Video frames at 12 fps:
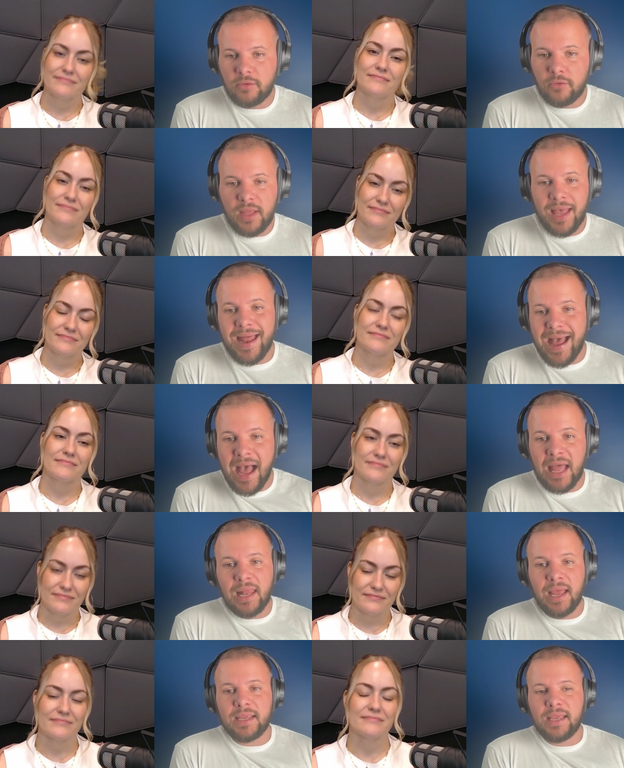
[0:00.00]
Speaker 1: do that. I
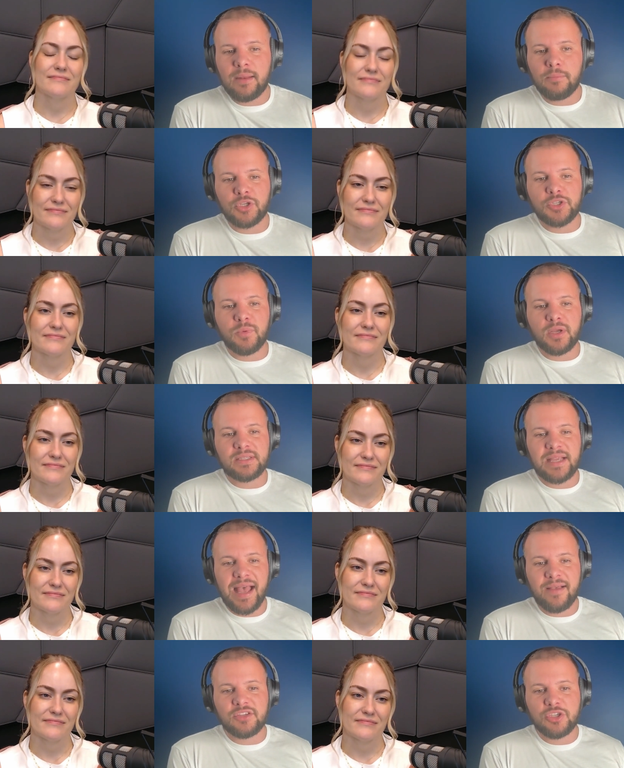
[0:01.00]
like it just because I
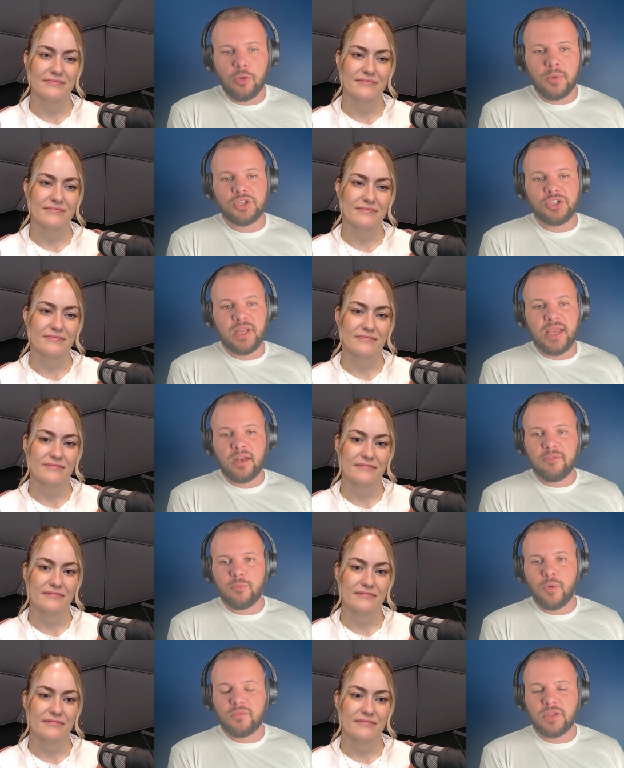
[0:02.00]
have so much data
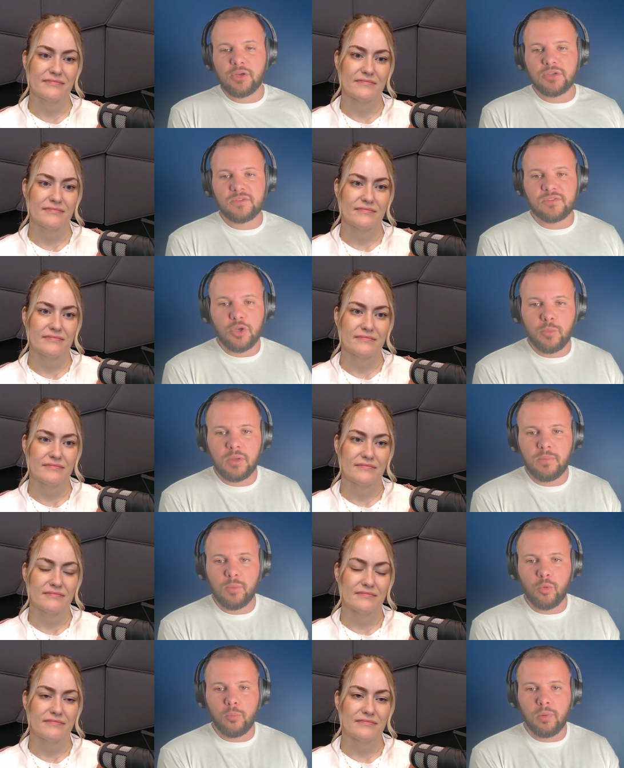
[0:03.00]
from over the years of so many
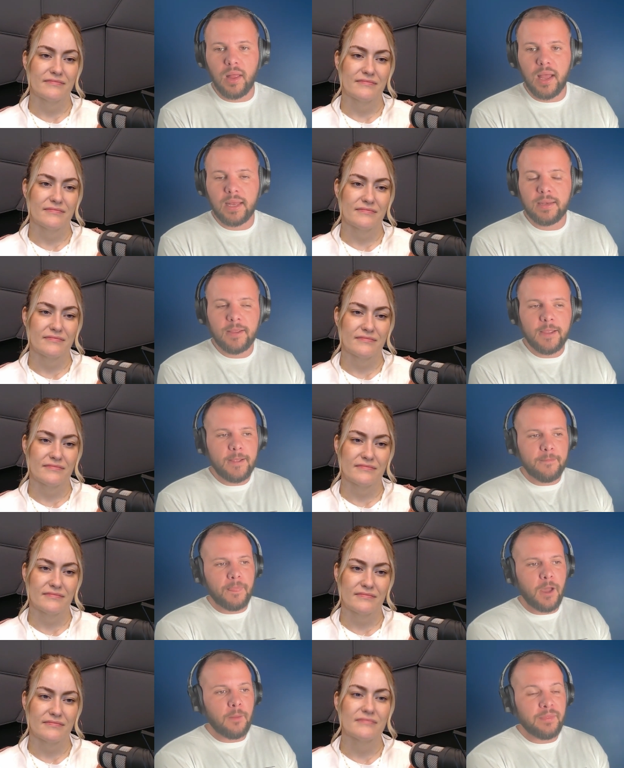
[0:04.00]
people applying
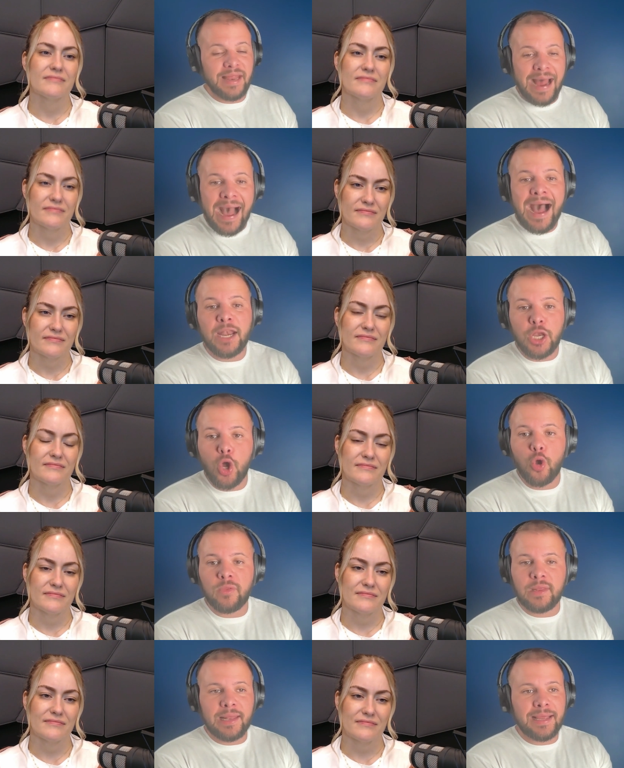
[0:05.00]
um, that I know
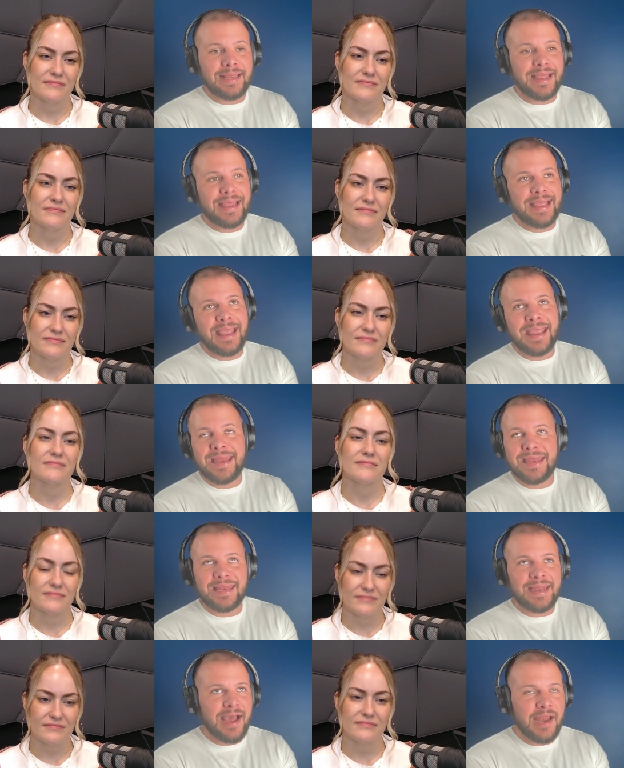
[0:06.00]
that like
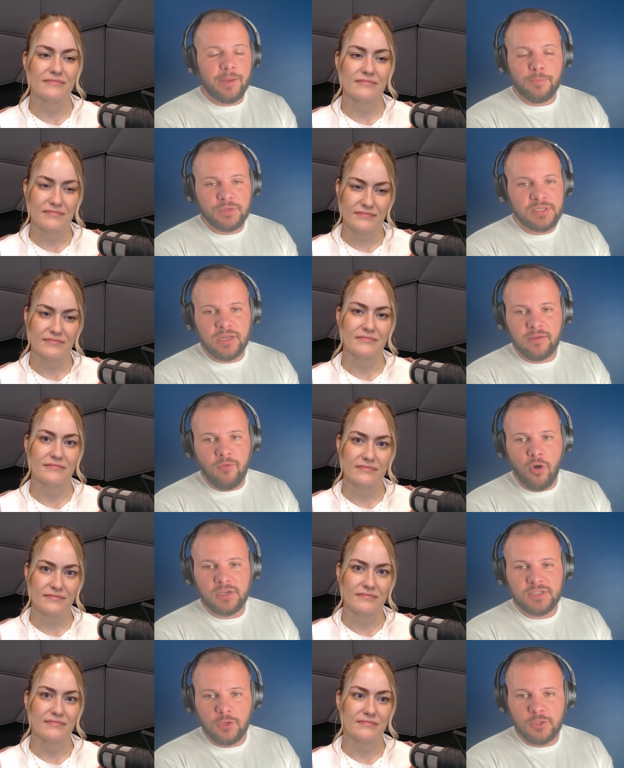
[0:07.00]
80, 90% of our
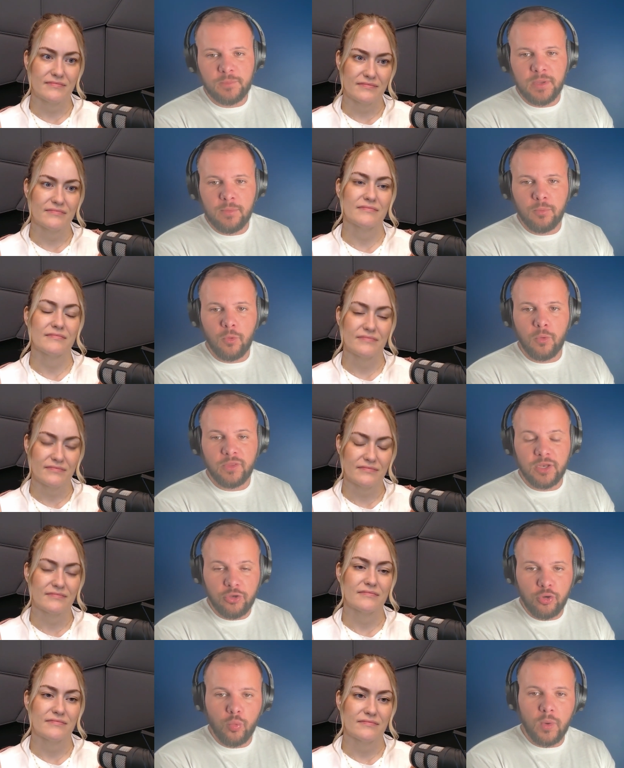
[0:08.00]
salespeople that
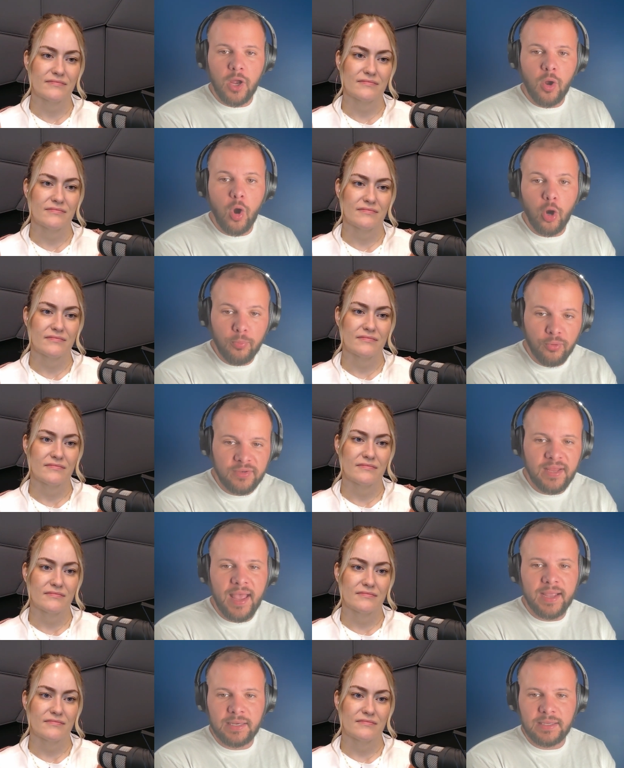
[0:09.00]
do well are
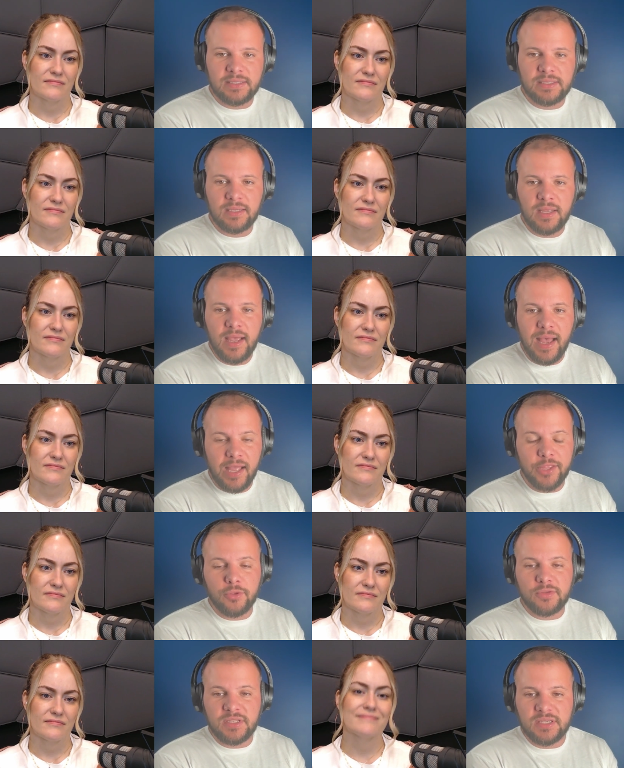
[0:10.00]
protagonists. I use the